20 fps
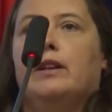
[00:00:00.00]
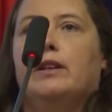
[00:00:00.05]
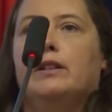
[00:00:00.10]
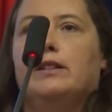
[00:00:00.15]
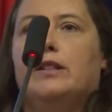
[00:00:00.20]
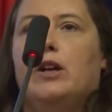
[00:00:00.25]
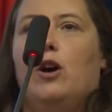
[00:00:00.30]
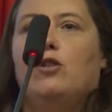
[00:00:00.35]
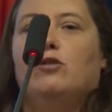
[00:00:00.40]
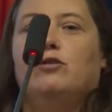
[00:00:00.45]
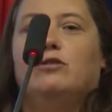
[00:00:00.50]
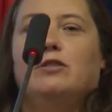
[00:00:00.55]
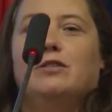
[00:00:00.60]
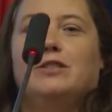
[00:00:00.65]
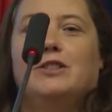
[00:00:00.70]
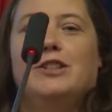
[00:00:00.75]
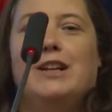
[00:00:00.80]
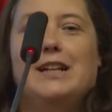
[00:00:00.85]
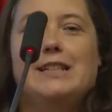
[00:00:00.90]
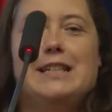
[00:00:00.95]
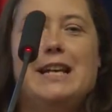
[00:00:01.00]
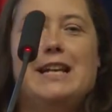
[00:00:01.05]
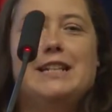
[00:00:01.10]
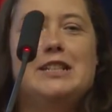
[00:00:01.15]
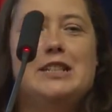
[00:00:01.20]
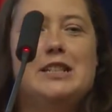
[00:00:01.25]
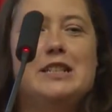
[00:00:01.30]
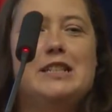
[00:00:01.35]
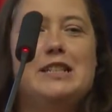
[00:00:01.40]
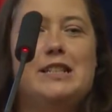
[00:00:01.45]
So
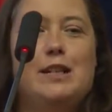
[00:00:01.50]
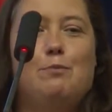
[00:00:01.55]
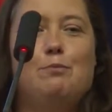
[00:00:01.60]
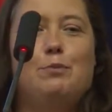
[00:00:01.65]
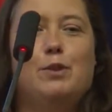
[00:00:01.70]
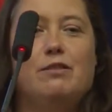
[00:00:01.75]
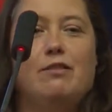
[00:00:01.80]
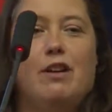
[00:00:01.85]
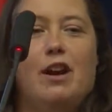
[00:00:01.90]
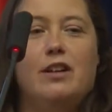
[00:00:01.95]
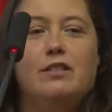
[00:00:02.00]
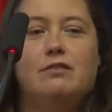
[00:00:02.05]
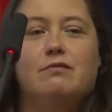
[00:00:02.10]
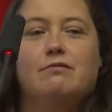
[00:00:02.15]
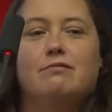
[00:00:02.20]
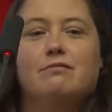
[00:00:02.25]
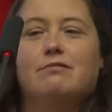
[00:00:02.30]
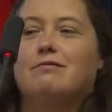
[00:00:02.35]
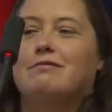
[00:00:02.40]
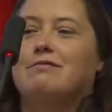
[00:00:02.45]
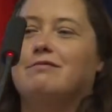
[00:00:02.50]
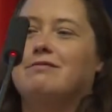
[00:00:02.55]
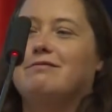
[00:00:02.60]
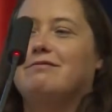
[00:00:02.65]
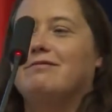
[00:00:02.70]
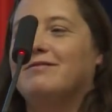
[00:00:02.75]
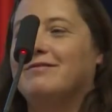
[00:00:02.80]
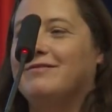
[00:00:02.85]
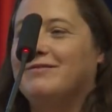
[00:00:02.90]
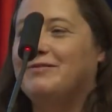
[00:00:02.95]
translation's simple, right?
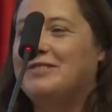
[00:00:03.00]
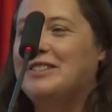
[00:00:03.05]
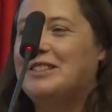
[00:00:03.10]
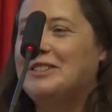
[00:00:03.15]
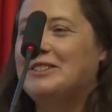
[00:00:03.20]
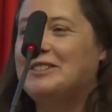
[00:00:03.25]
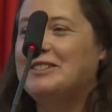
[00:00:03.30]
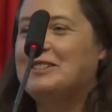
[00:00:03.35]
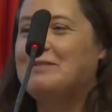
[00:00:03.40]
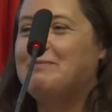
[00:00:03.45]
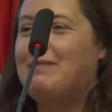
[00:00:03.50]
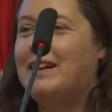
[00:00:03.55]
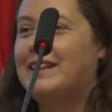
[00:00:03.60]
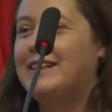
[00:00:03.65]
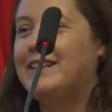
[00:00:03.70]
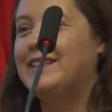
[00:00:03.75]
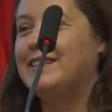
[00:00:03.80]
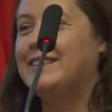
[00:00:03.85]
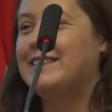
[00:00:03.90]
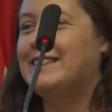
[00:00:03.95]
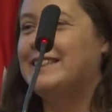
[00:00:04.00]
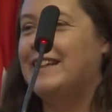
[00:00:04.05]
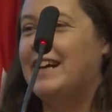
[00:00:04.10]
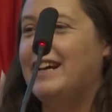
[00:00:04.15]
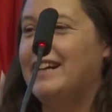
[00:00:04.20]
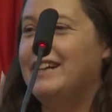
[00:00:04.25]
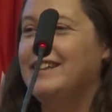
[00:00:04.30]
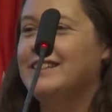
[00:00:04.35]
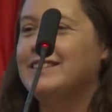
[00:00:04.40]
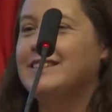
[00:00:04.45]
We talked about it here
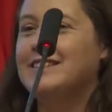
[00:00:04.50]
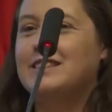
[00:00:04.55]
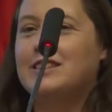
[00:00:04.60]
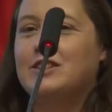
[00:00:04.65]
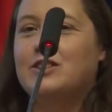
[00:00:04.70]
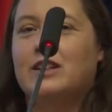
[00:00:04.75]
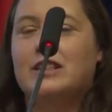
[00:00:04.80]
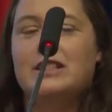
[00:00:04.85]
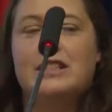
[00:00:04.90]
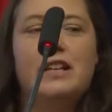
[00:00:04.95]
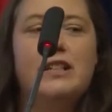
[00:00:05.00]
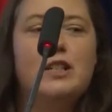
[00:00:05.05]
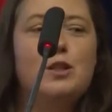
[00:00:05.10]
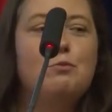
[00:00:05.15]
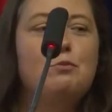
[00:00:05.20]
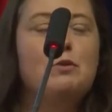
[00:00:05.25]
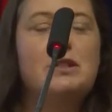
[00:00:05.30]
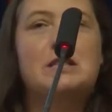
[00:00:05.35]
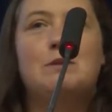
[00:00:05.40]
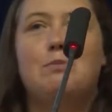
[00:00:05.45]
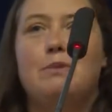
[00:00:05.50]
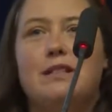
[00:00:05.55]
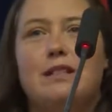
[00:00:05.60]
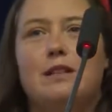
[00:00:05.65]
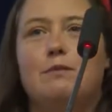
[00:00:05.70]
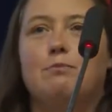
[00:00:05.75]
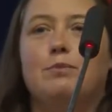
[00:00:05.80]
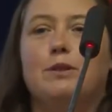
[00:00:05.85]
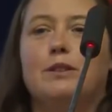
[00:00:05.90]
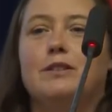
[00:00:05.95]
today. Translation must be
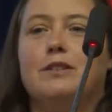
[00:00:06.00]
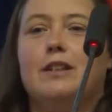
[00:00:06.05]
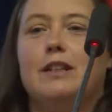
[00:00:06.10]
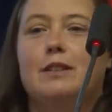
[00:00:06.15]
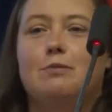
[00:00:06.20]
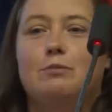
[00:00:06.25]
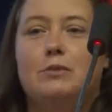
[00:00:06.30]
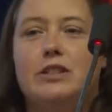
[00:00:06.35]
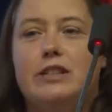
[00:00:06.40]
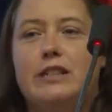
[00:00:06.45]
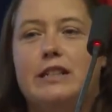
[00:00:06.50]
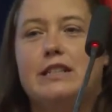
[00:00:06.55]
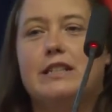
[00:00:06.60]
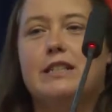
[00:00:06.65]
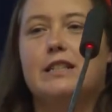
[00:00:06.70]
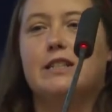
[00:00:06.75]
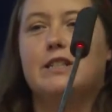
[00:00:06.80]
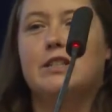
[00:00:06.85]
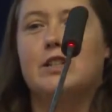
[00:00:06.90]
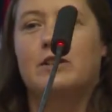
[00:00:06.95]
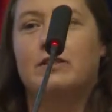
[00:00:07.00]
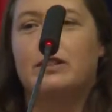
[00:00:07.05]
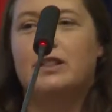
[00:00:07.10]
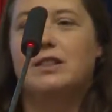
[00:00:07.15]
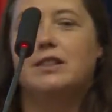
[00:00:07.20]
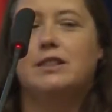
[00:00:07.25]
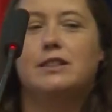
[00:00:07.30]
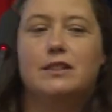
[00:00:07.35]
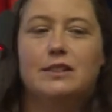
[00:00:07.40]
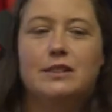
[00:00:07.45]
simple. Machines can do it,
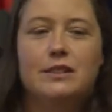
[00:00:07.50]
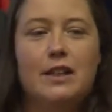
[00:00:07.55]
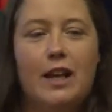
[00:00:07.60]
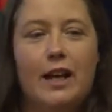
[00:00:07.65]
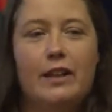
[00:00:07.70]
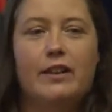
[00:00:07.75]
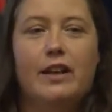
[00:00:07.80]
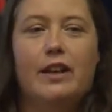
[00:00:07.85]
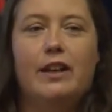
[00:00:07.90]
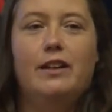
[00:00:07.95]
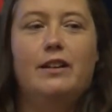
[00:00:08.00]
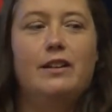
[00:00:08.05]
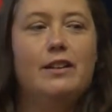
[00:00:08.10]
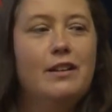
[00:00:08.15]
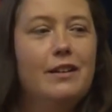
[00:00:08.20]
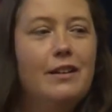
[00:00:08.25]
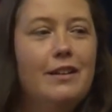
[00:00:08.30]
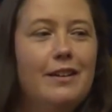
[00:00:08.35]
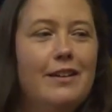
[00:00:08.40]
can they?